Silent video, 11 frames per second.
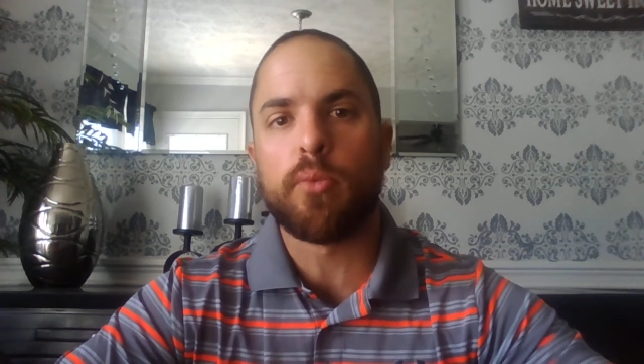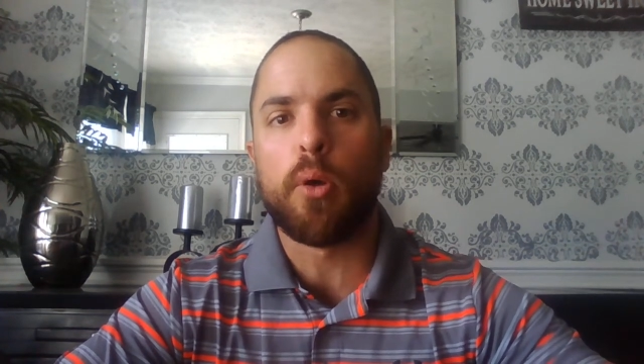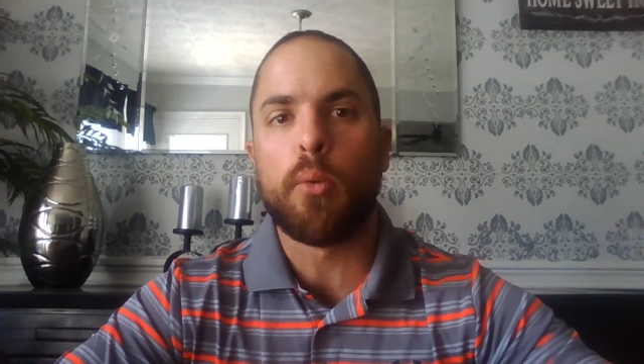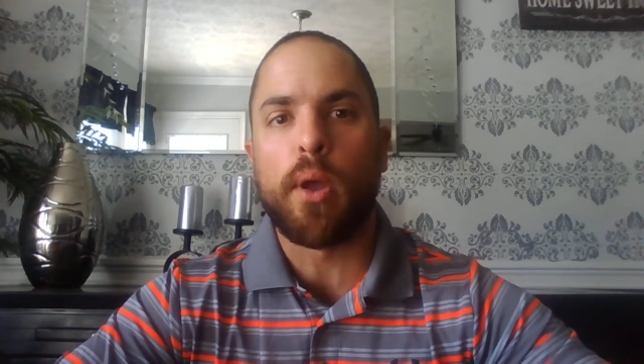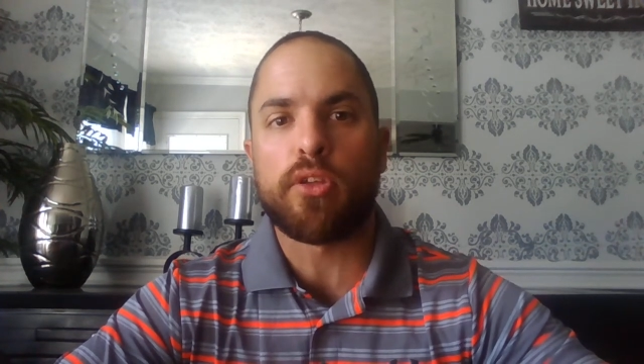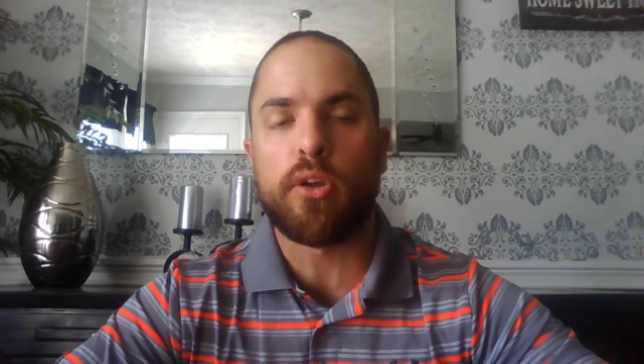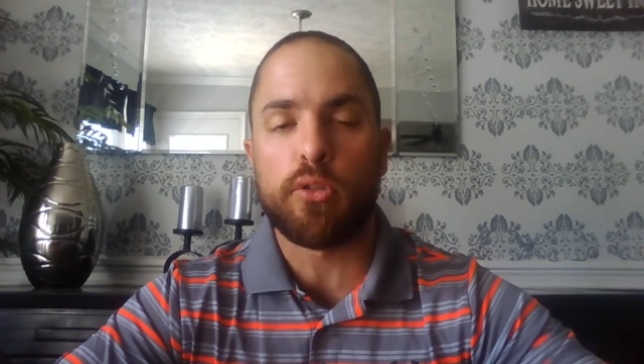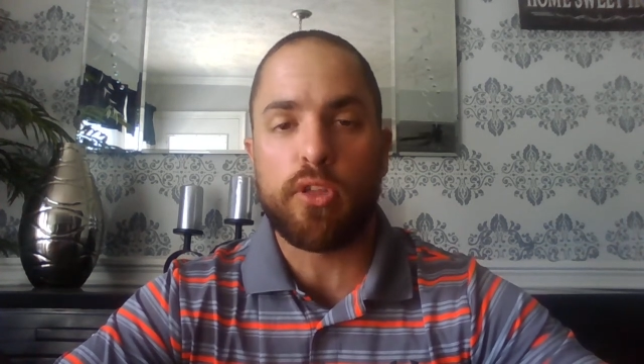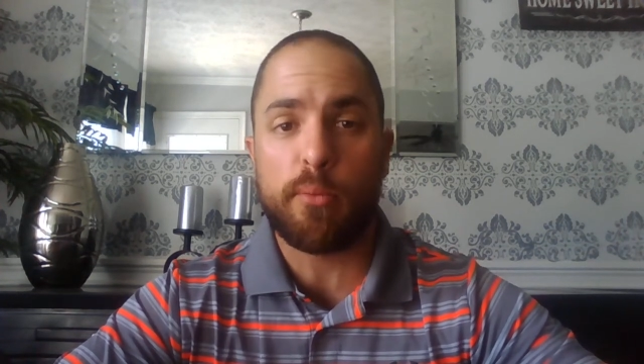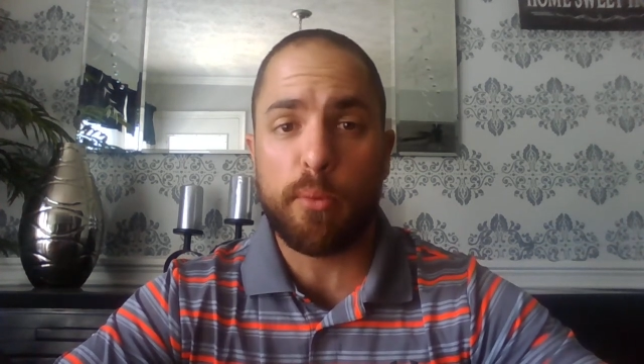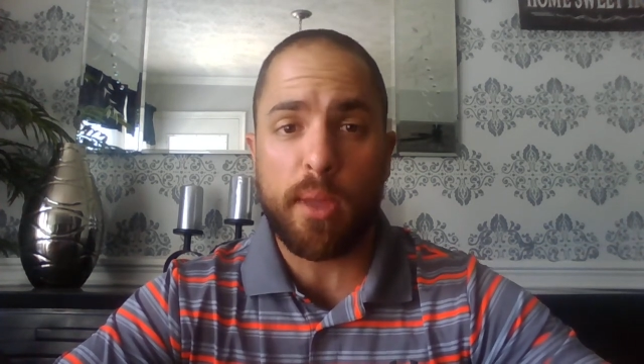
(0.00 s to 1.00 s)
a West Coast
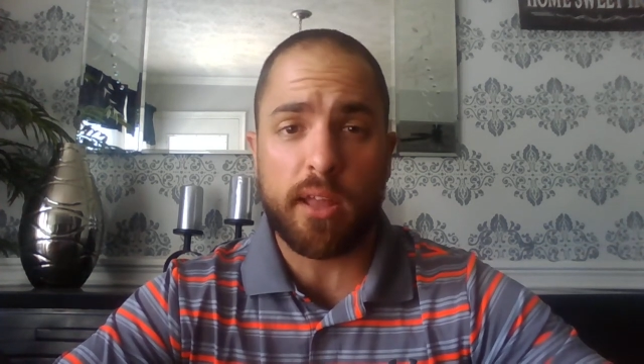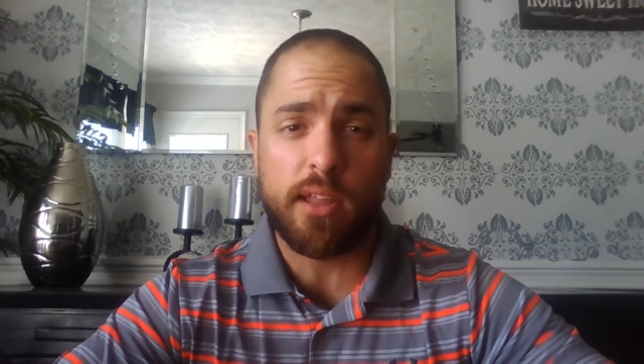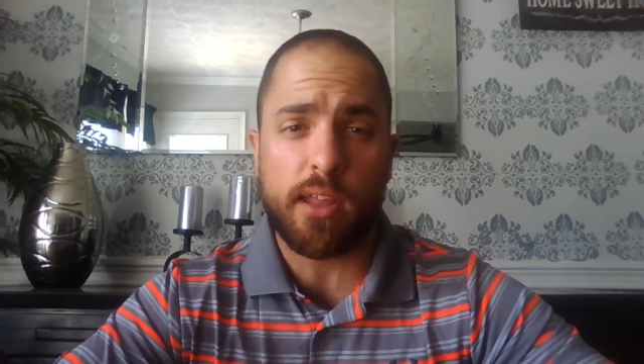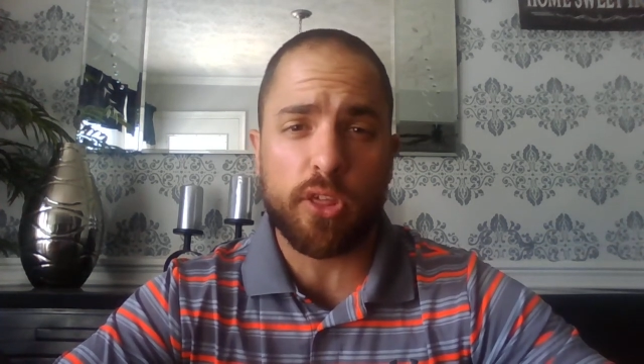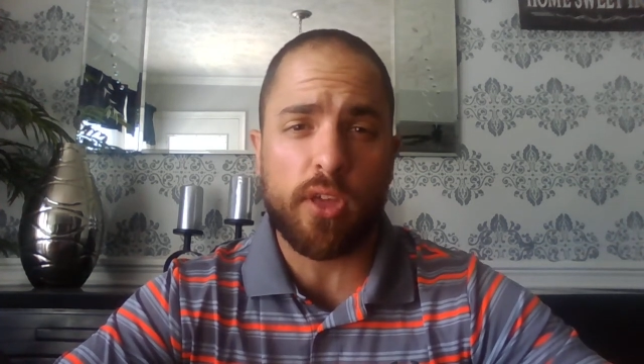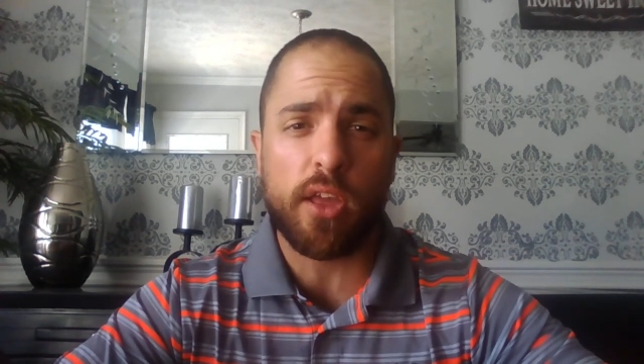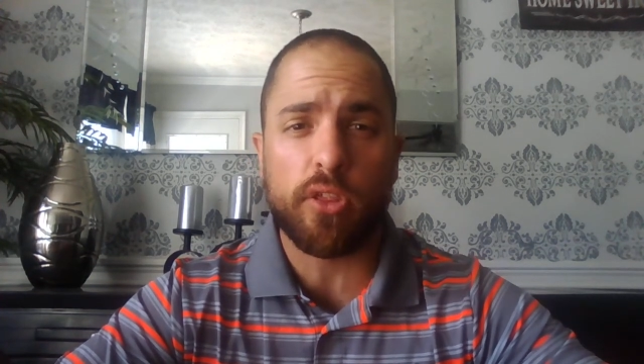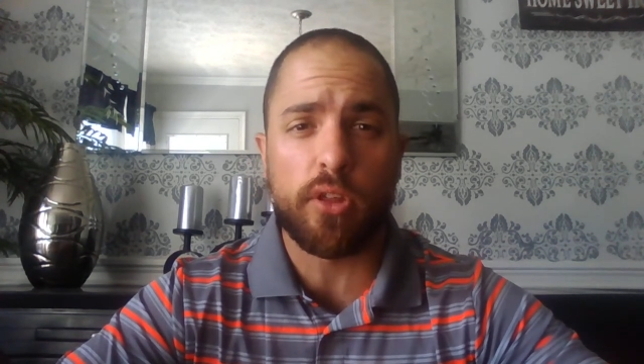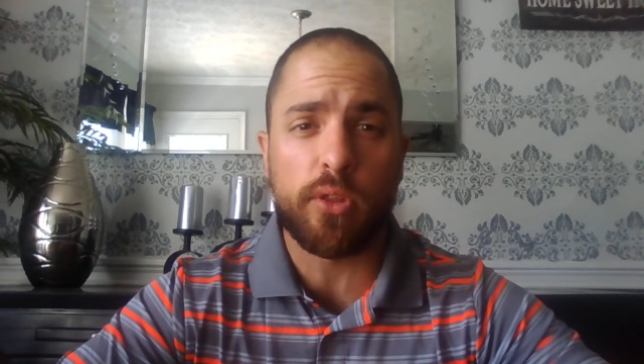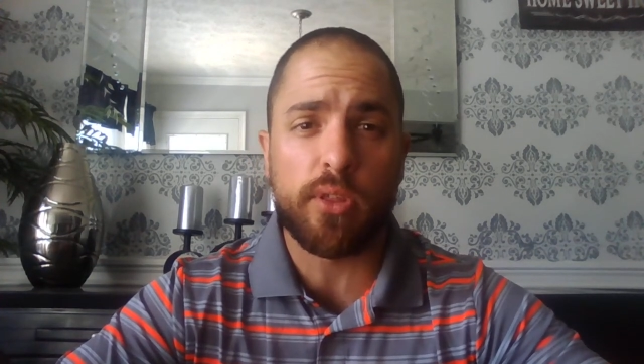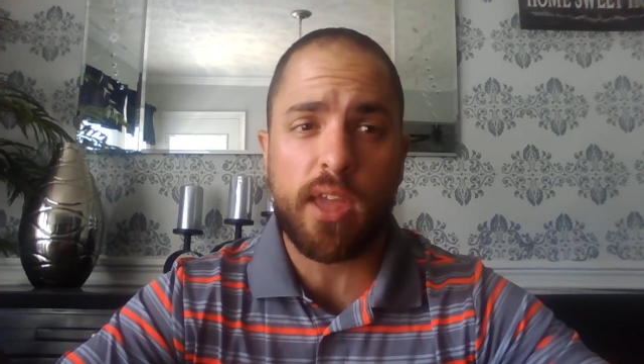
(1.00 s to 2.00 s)
team would make a lot of sense,
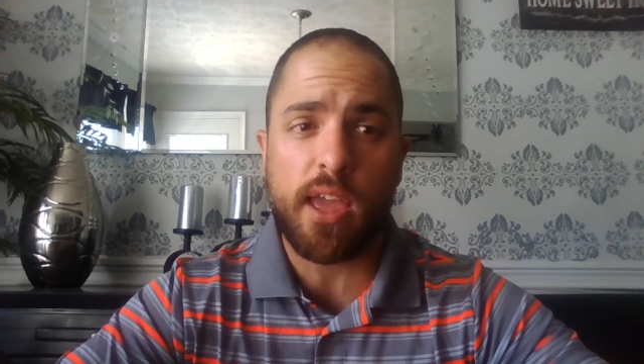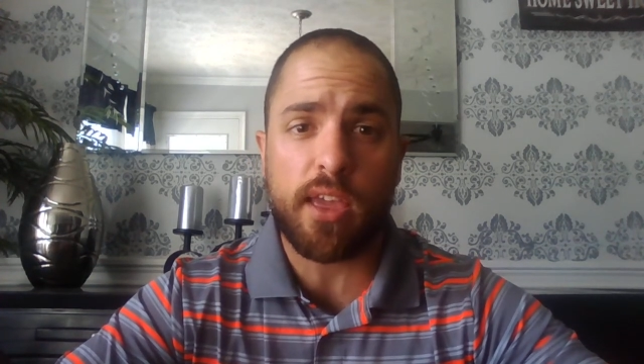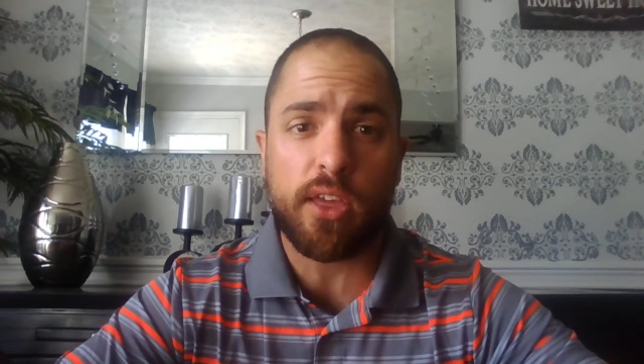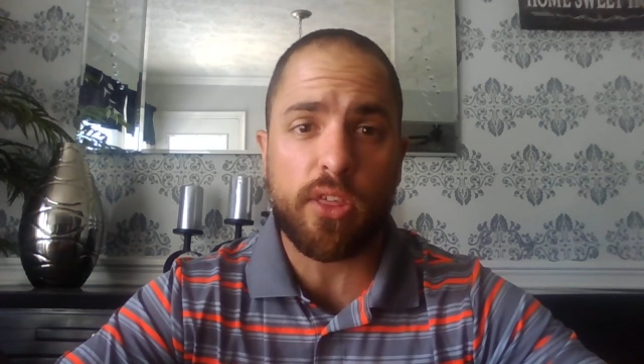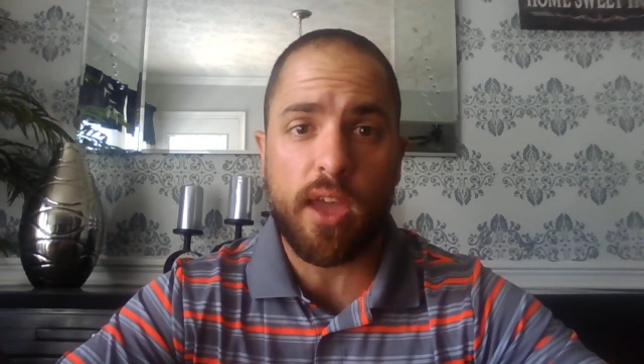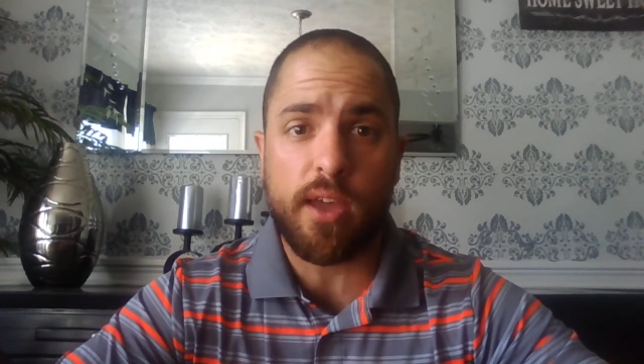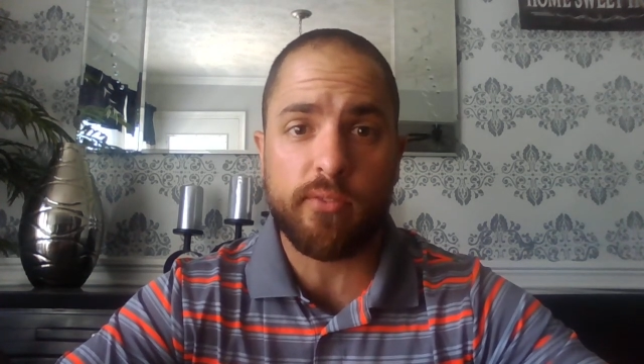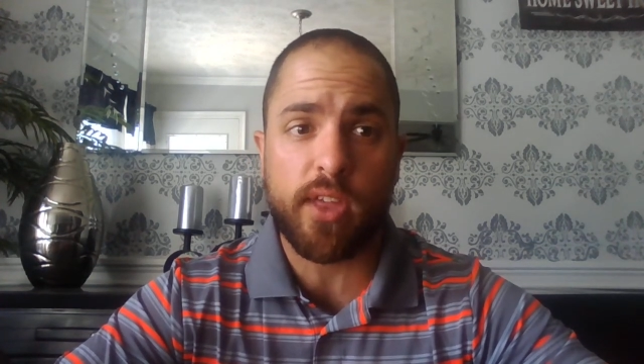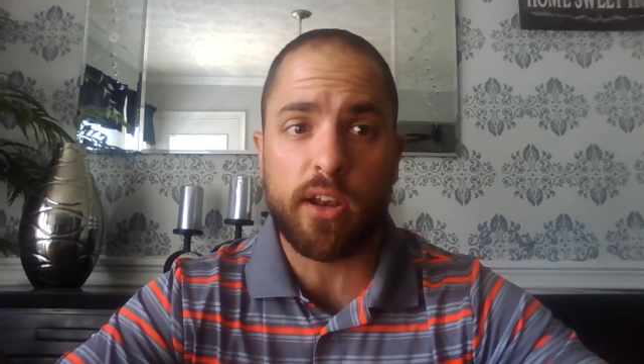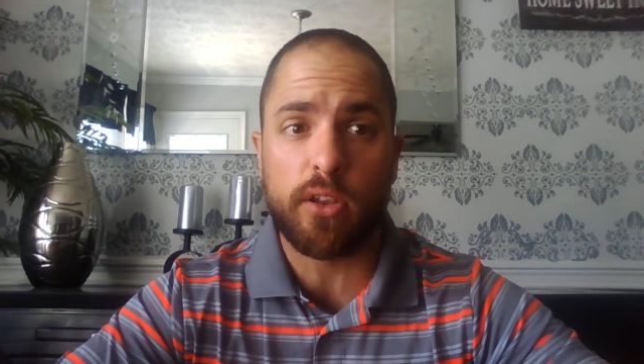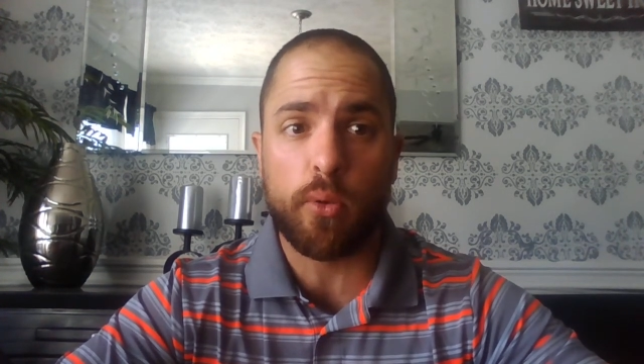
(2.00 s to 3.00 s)
although the Yankees have
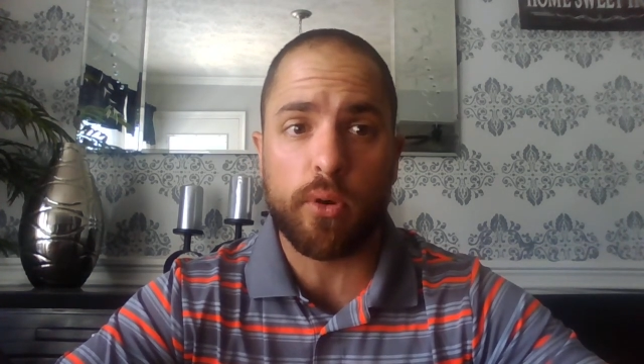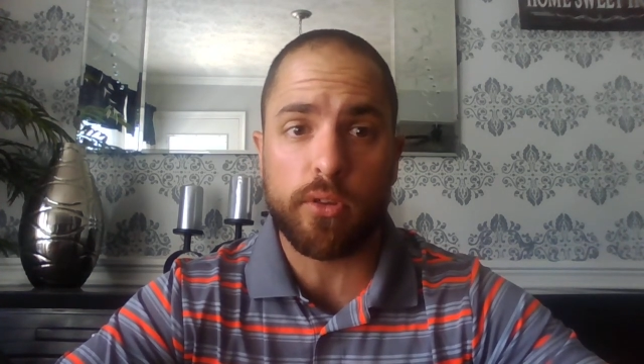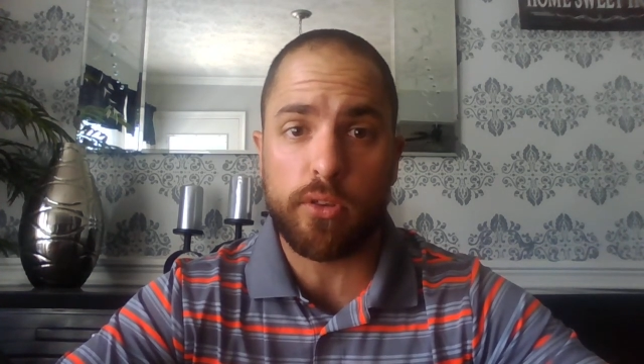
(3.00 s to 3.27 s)
that allure.